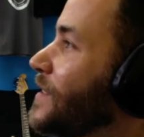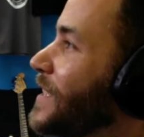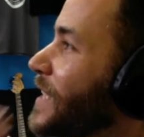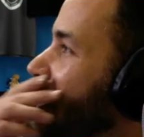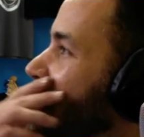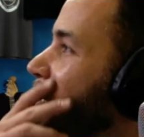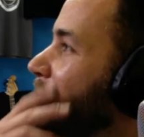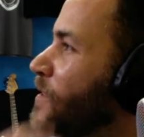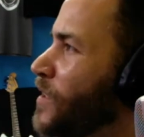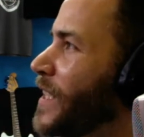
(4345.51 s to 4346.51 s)
You like
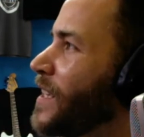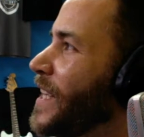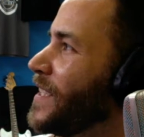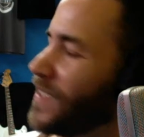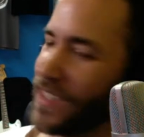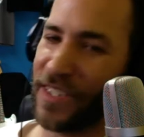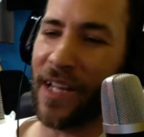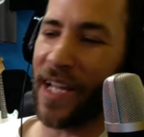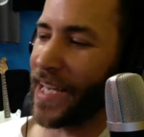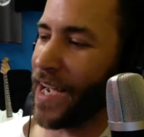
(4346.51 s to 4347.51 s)
that? you like like you
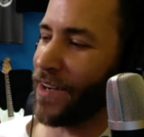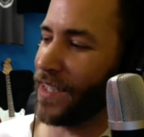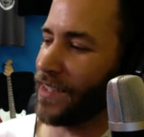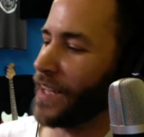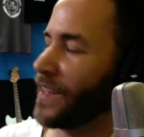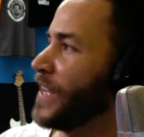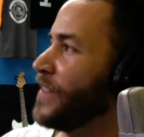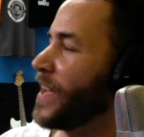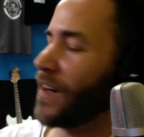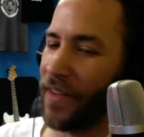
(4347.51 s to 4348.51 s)
like how I, I laid
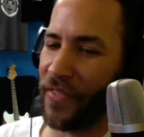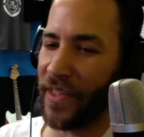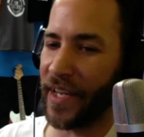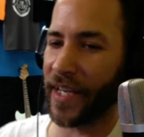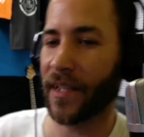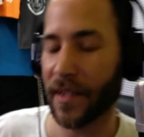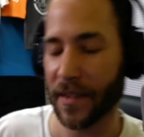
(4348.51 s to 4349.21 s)
that on thick?